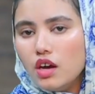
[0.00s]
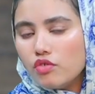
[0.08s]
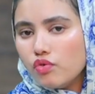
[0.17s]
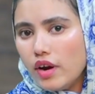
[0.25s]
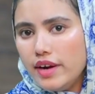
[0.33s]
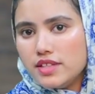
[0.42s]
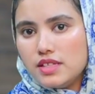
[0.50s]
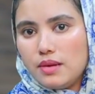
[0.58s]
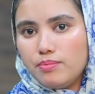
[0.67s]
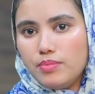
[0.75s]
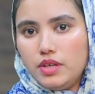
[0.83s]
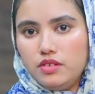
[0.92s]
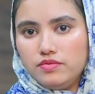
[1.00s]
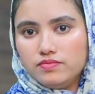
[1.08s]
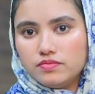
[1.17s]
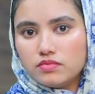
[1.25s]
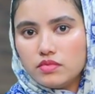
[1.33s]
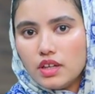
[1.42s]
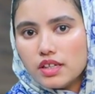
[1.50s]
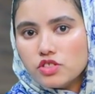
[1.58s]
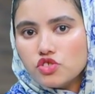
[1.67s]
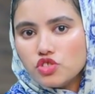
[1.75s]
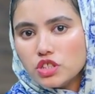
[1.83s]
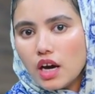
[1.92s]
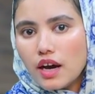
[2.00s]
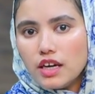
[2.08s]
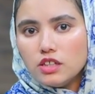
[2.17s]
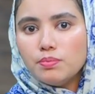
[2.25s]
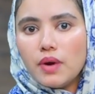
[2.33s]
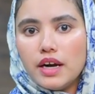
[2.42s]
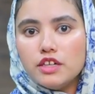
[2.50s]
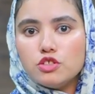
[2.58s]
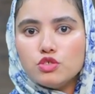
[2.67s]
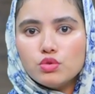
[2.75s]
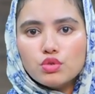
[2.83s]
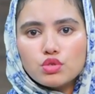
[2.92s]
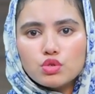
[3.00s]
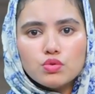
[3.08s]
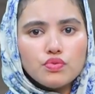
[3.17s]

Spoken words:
For example, a child might choose to